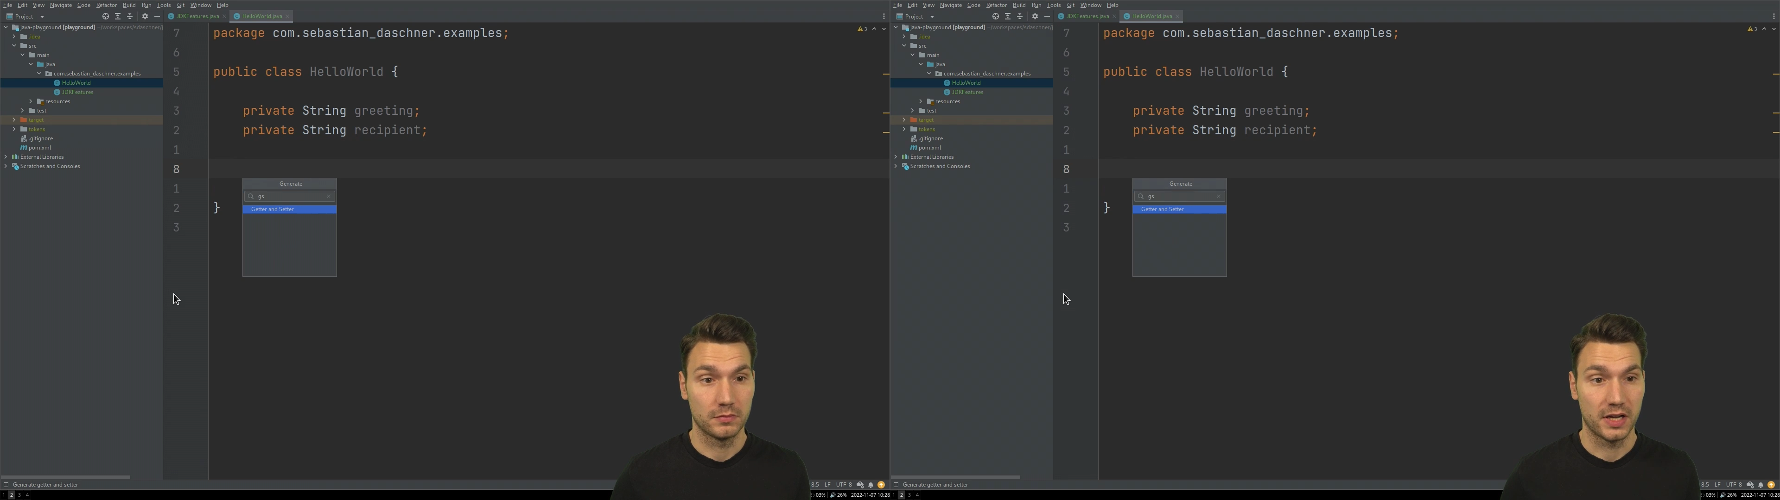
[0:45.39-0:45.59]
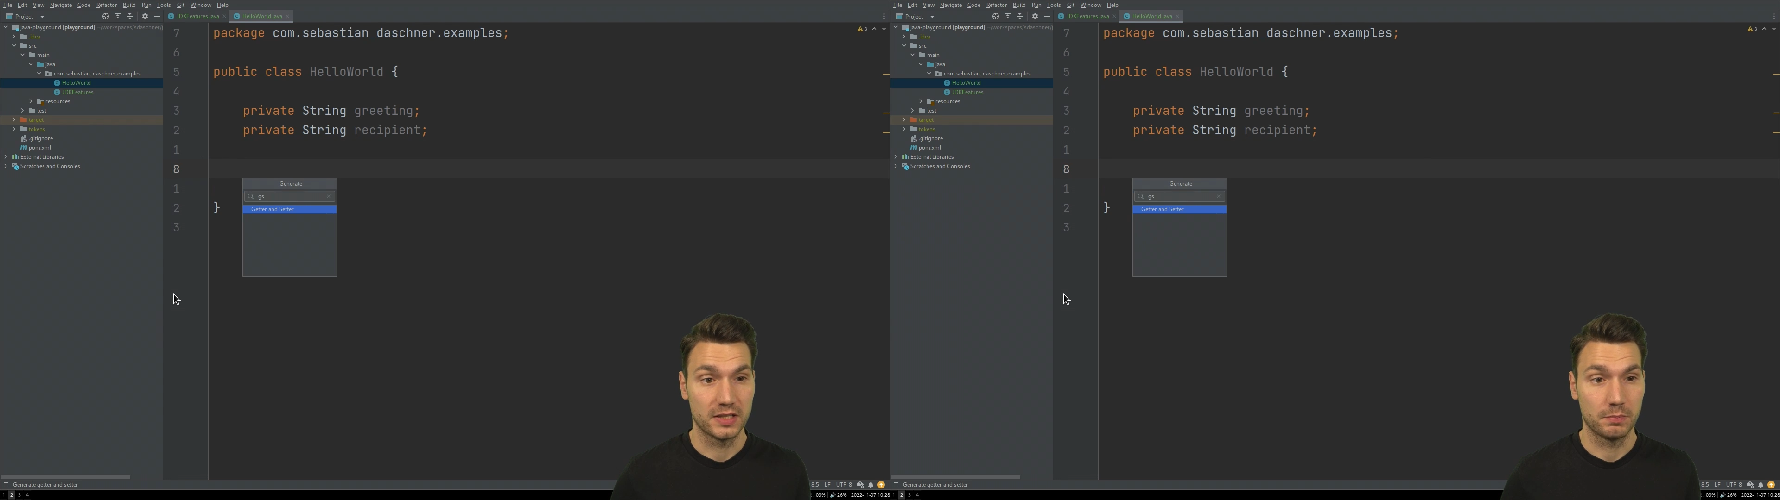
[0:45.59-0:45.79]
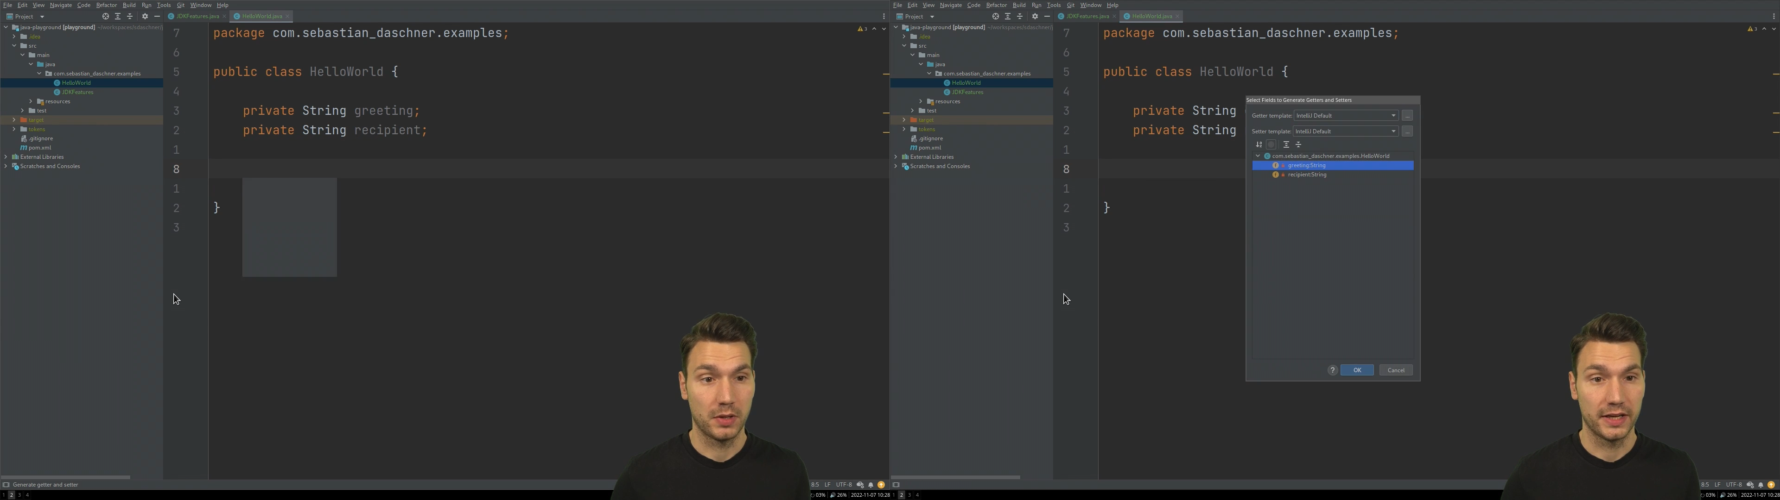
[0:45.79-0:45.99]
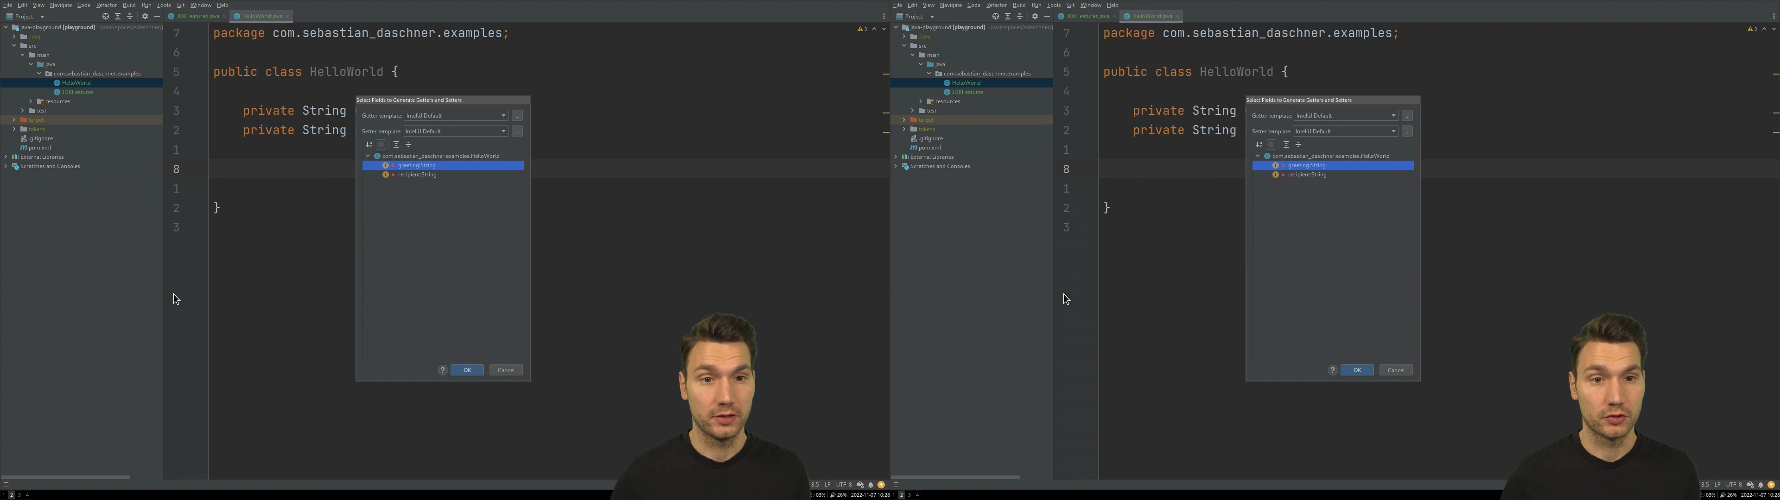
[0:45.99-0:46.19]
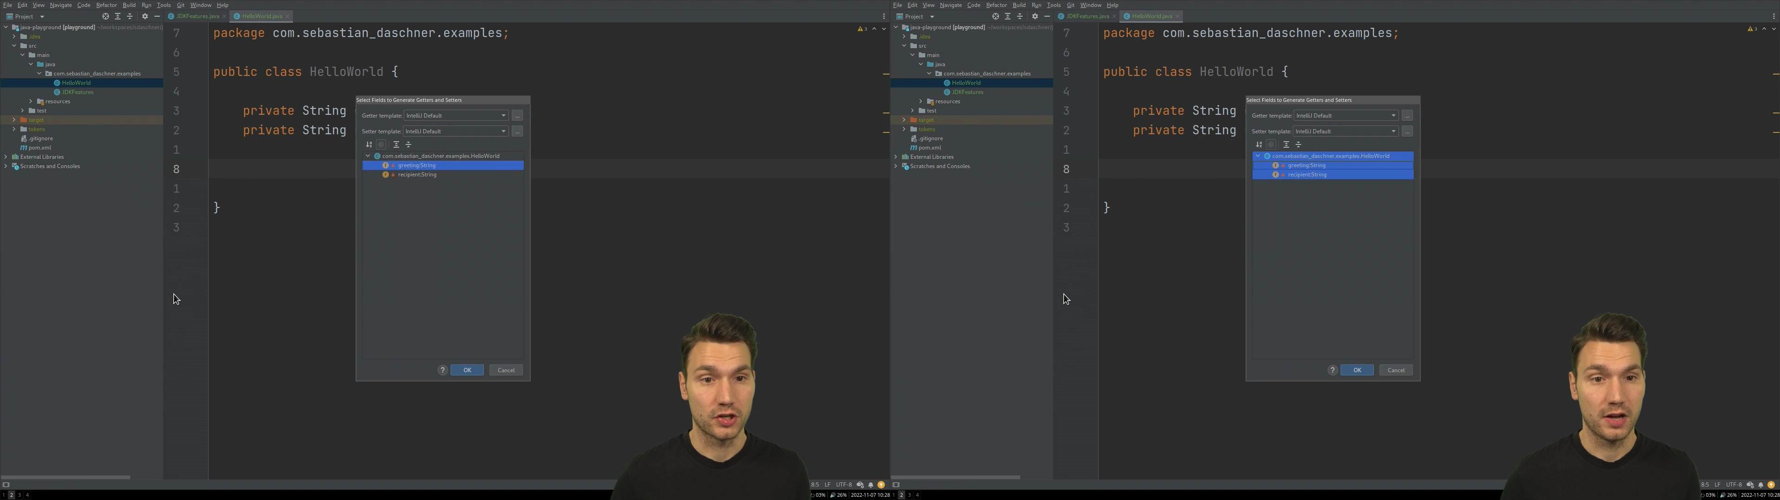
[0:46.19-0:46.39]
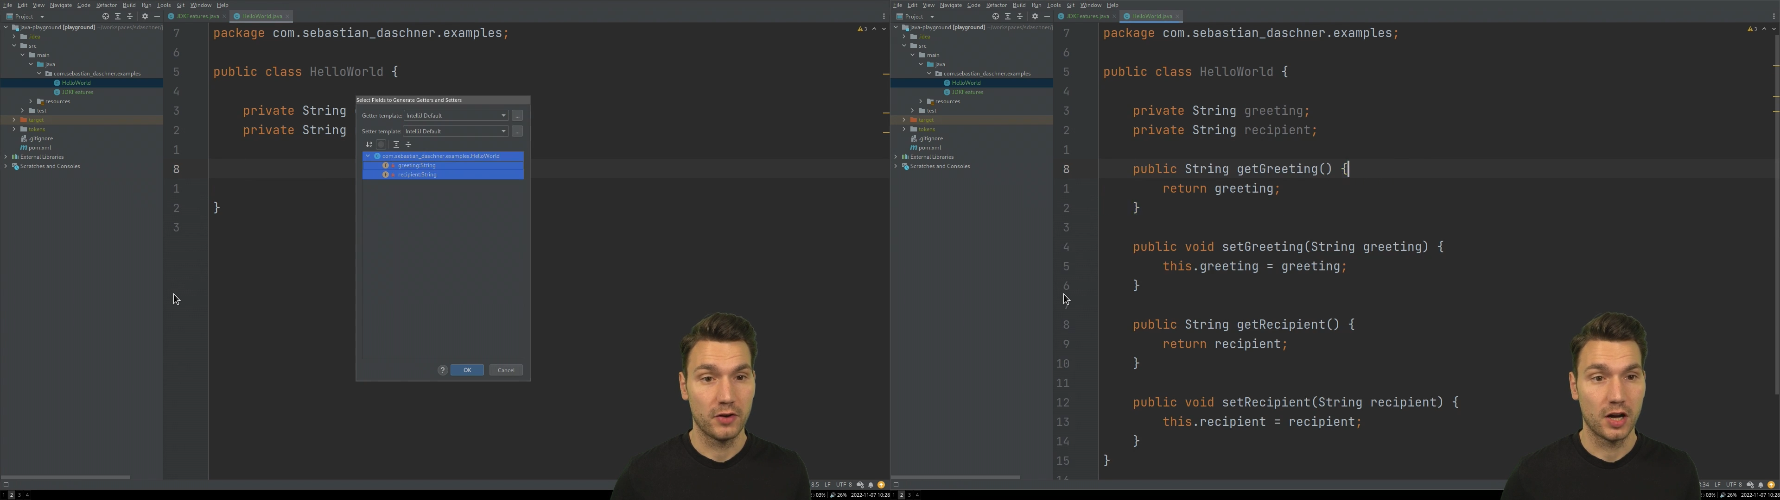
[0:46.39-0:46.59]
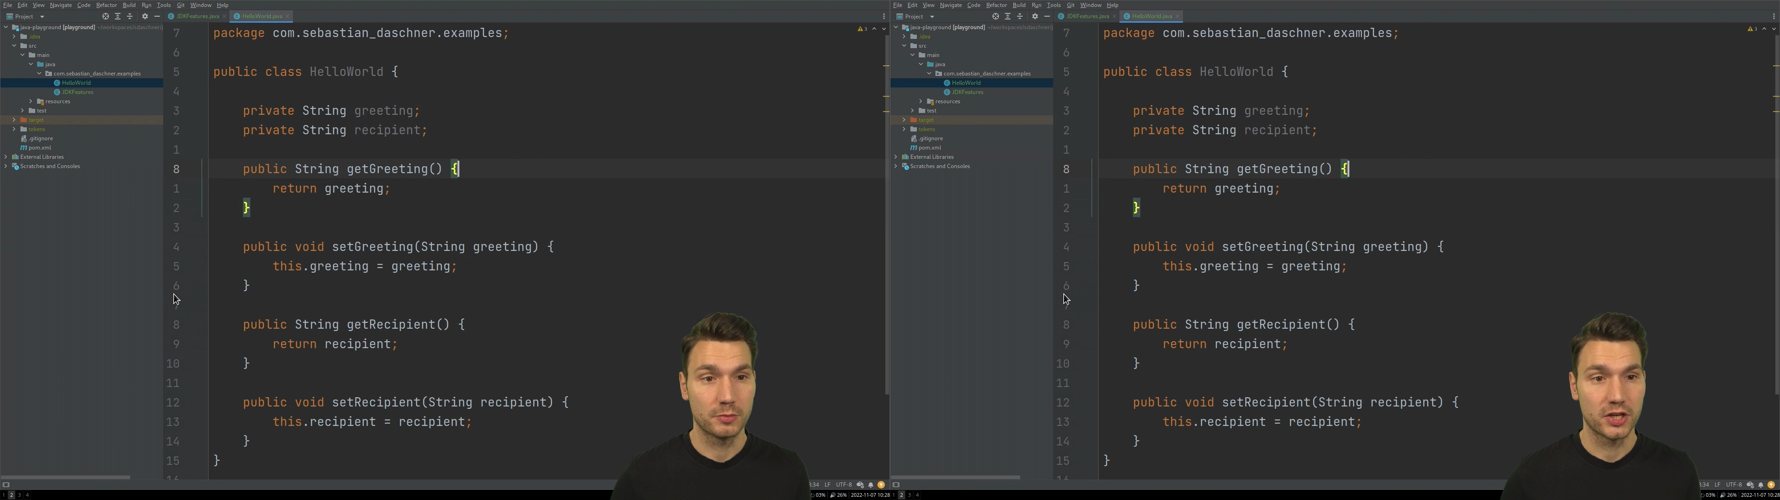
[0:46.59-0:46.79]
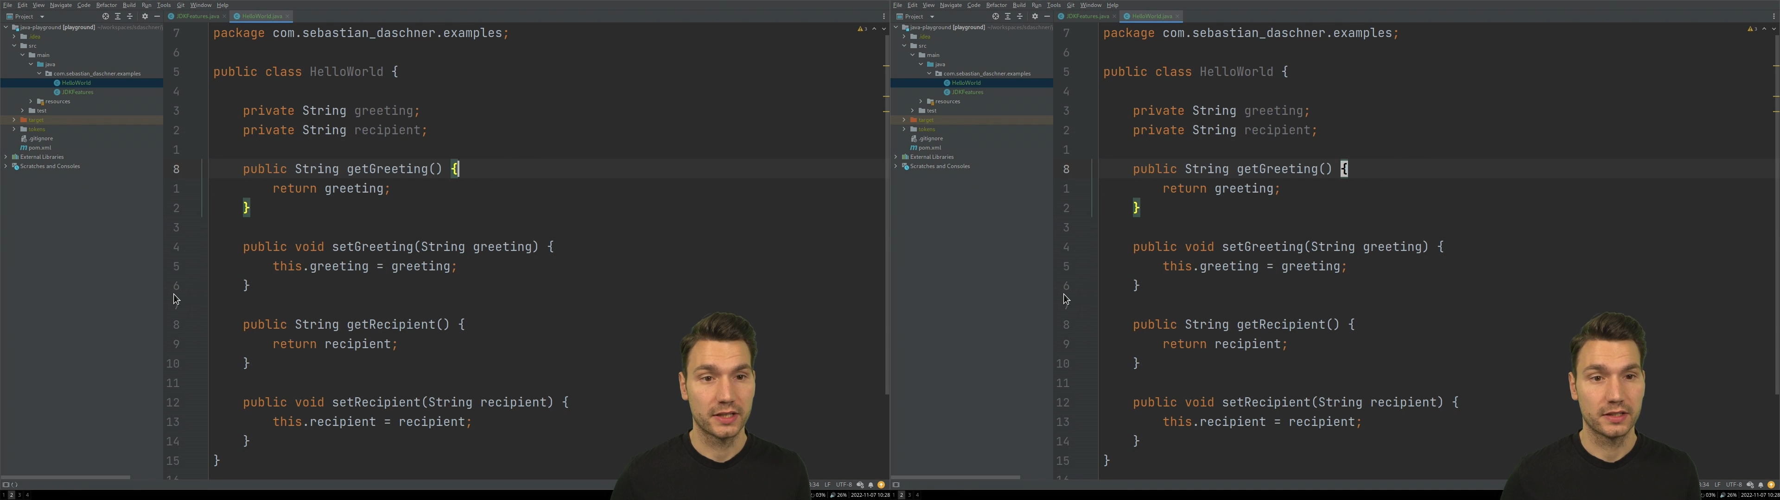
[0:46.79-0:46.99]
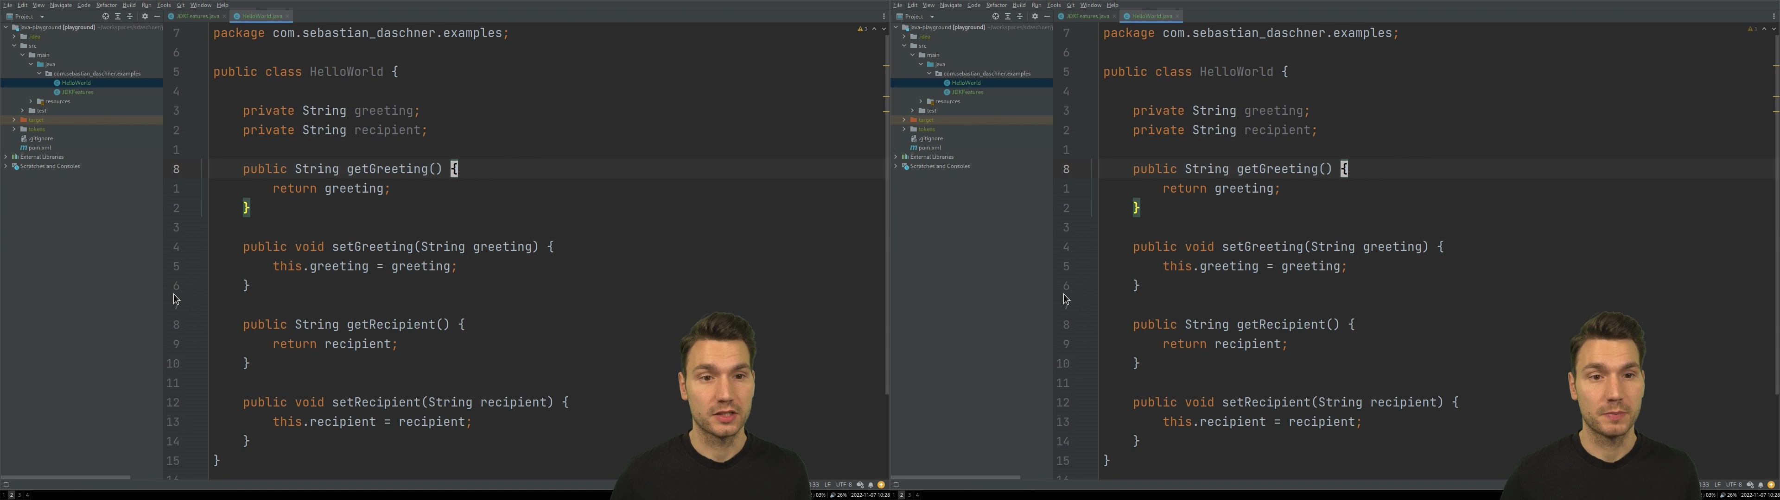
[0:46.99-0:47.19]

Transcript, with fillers: as plain old Java object that